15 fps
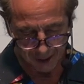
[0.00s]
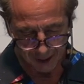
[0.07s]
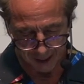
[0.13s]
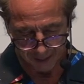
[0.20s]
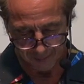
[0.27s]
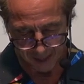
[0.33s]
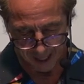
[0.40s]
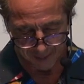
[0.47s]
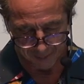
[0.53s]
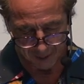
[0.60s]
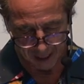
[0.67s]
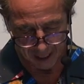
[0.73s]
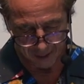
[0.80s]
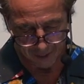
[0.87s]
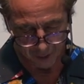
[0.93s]
saying,
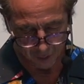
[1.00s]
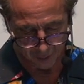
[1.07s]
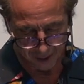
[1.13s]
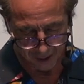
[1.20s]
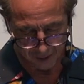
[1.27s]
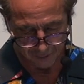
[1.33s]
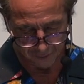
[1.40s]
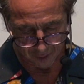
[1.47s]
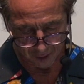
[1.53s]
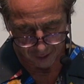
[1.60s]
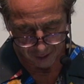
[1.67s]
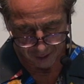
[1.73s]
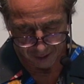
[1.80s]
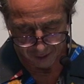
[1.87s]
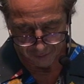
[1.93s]
Babylon the great is
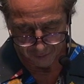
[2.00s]
fallen,